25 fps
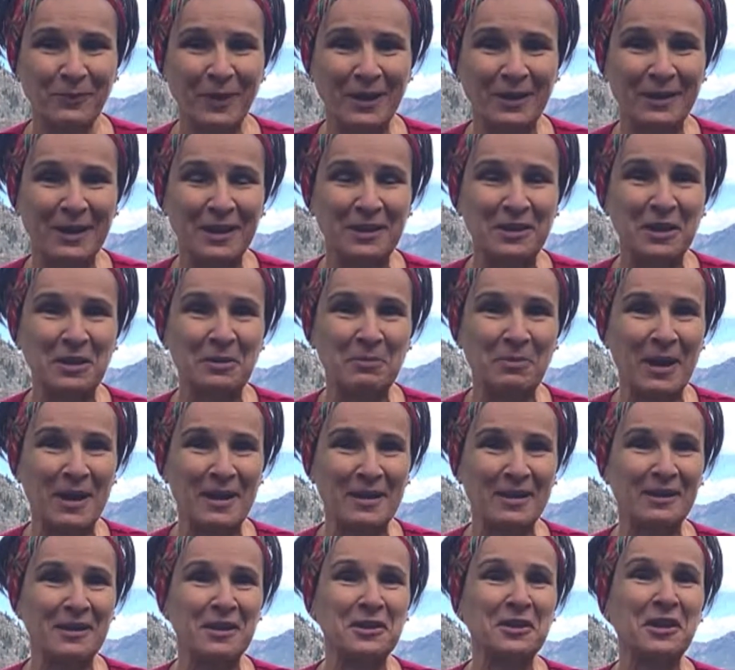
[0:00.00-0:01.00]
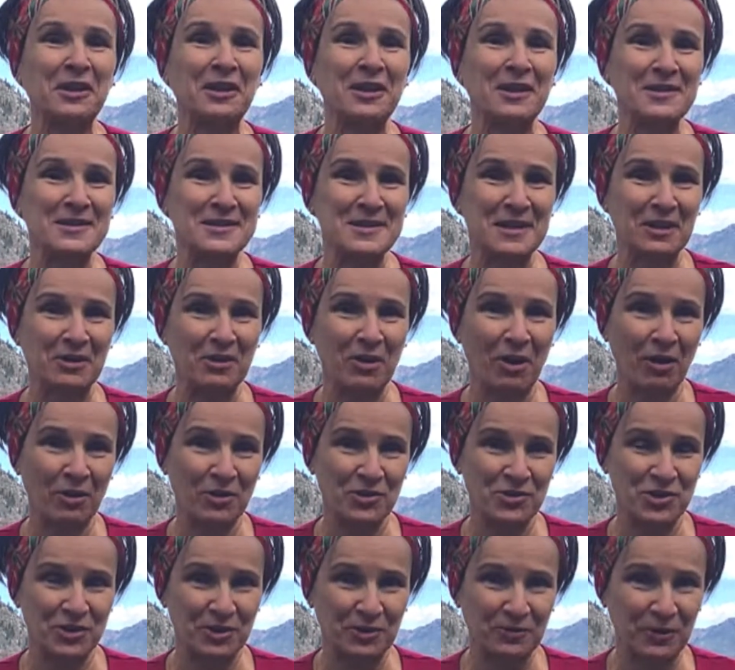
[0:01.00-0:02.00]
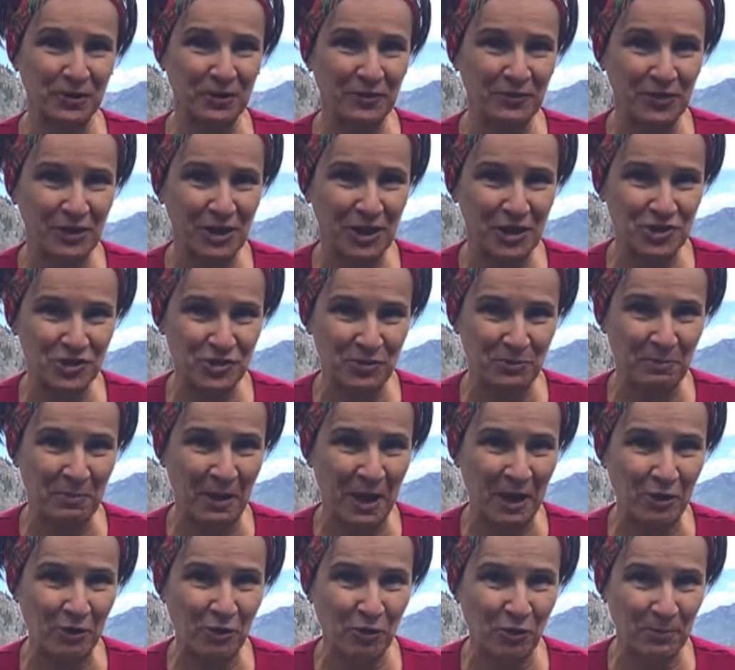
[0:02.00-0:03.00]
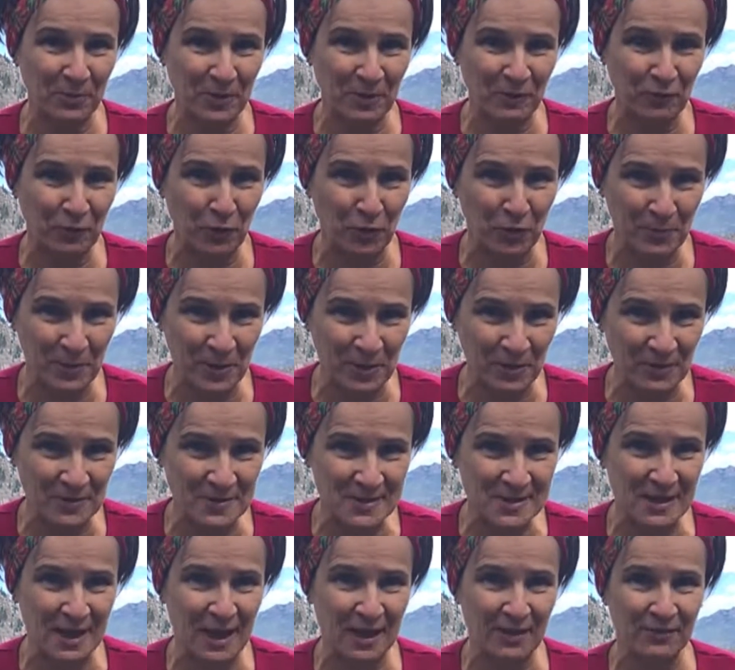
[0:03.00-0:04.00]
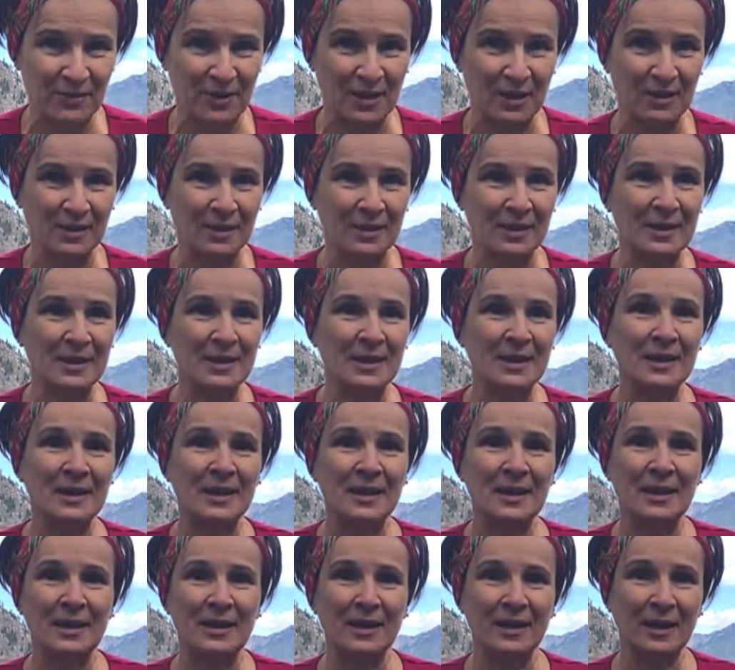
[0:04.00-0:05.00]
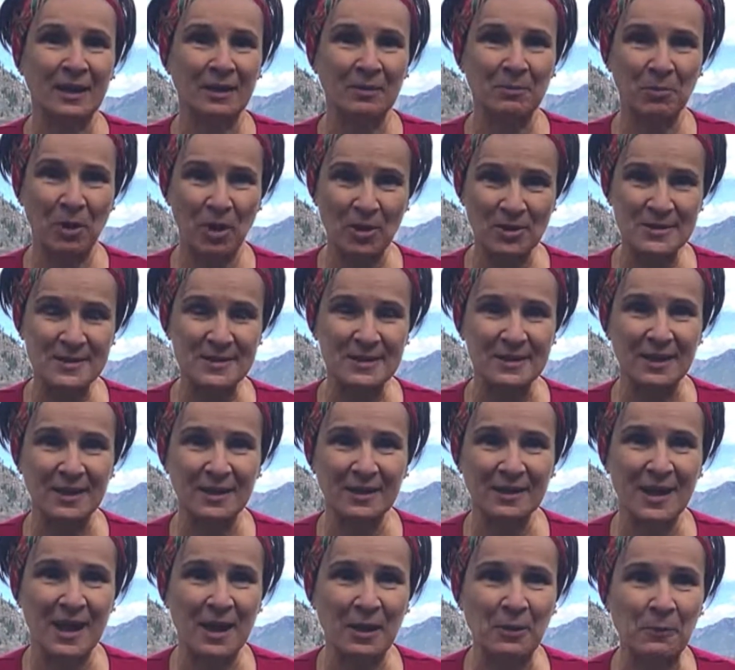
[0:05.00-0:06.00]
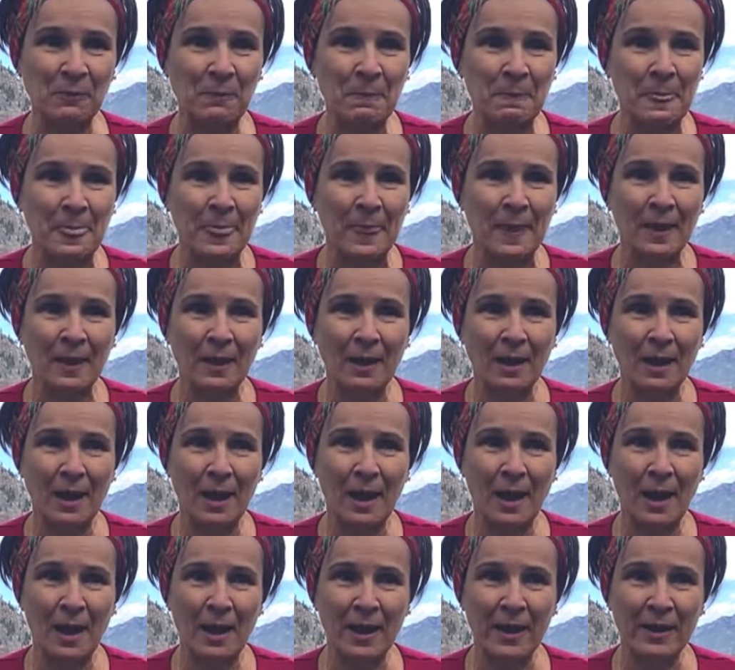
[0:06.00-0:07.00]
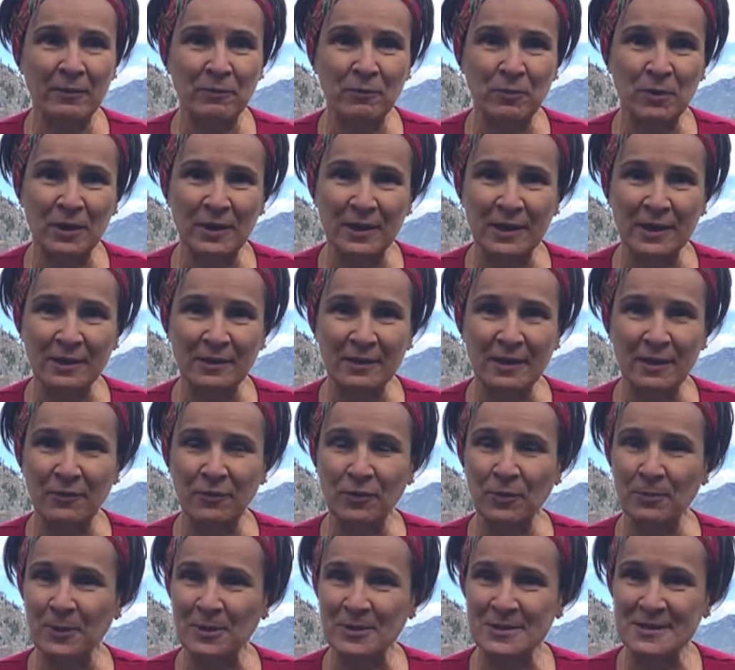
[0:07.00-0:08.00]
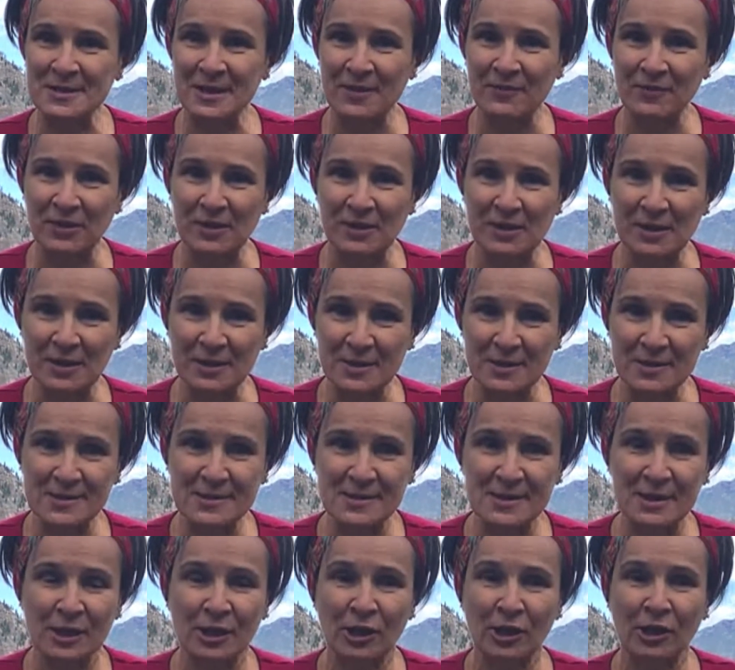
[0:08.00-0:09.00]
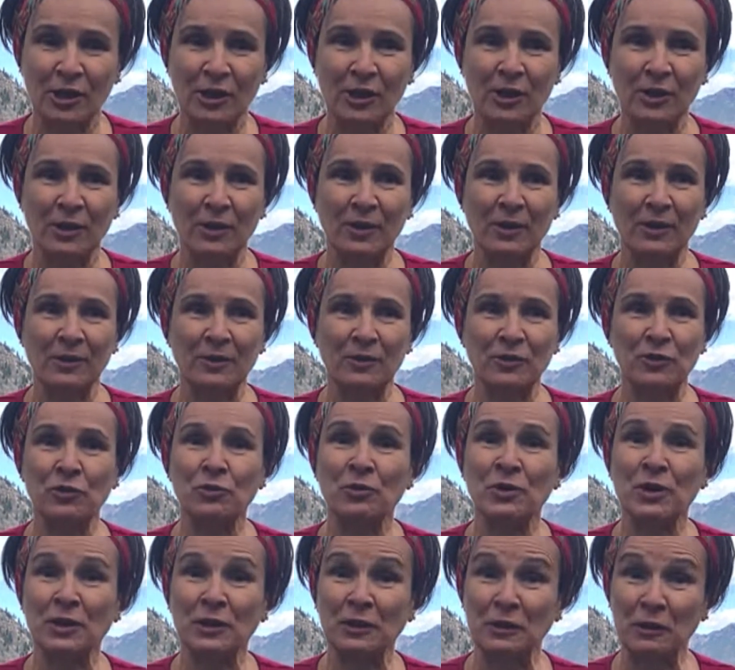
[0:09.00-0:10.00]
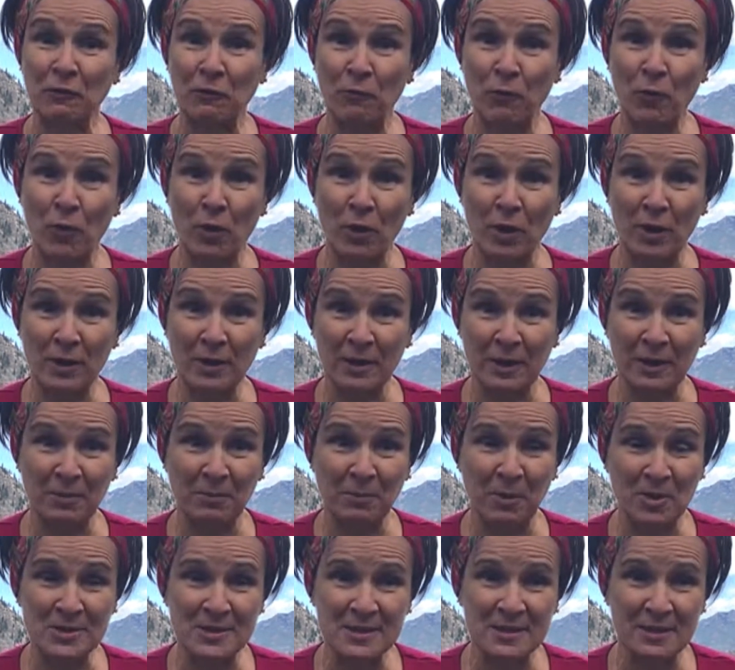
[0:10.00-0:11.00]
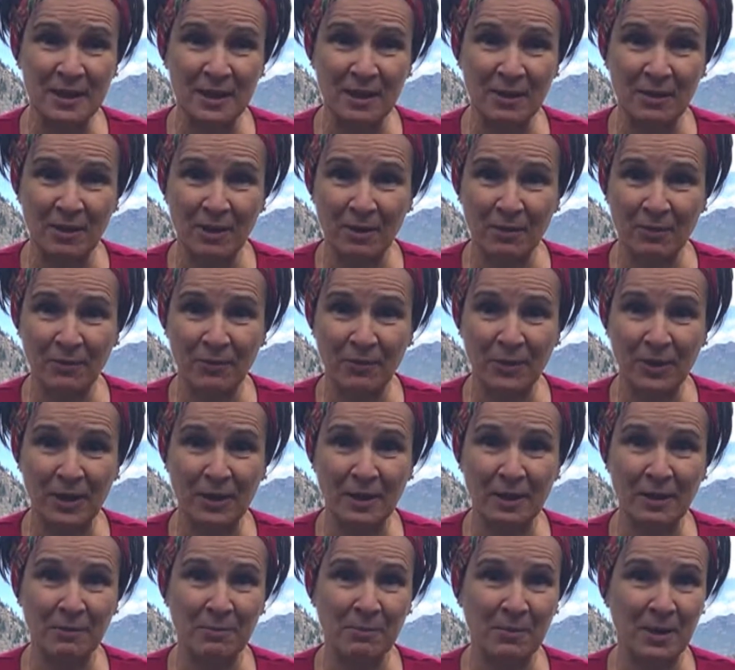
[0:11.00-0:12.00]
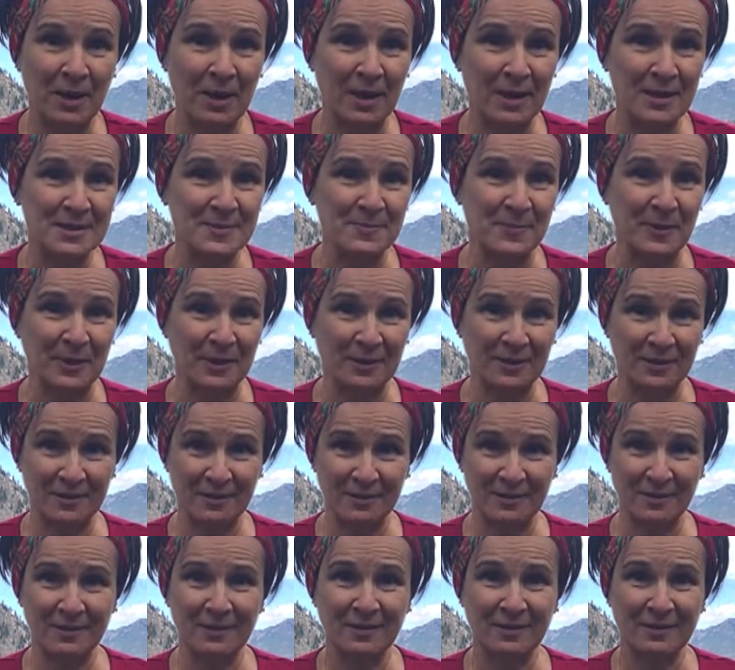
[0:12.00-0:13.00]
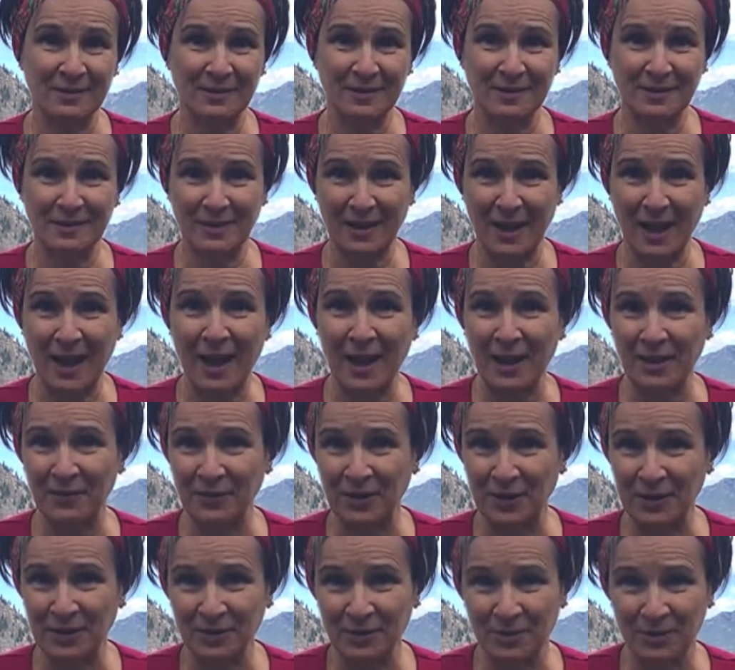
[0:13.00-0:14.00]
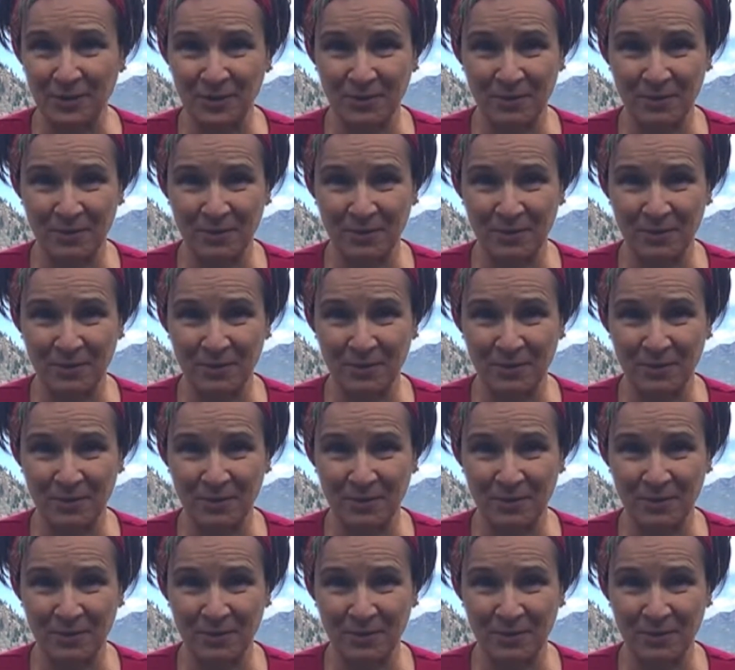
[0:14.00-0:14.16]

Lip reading: getting my clinical psychology qualification back home in former Yugoslavia, in Bosnia now, and working there for about 7 years, during the war in Bosnia, my husband, Ivan,